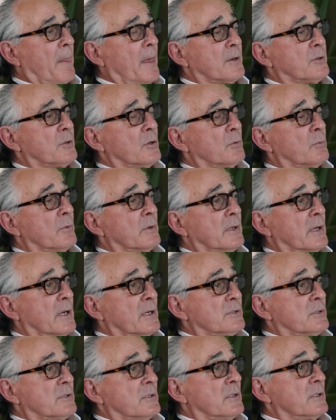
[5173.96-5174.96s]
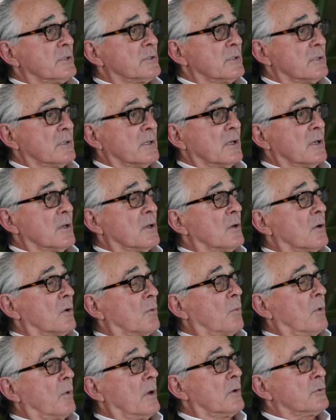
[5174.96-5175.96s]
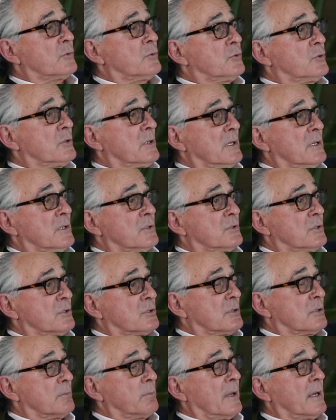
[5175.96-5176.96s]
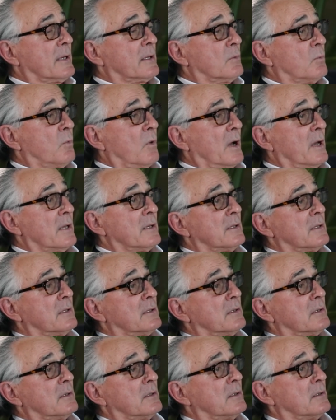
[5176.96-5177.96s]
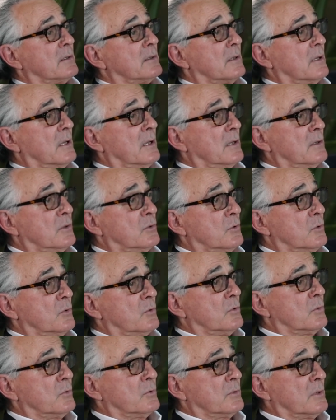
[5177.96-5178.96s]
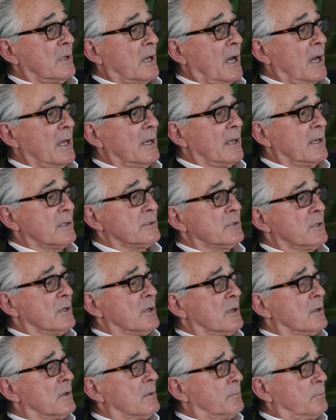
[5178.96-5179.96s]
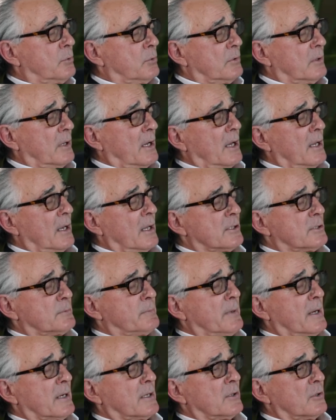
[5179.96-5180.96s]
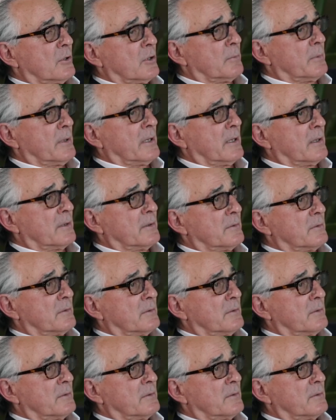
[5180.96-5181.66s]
I told one guy, I said, listen, why don't you change this to black and white and, and do the highlights pull the highlights back a little bit.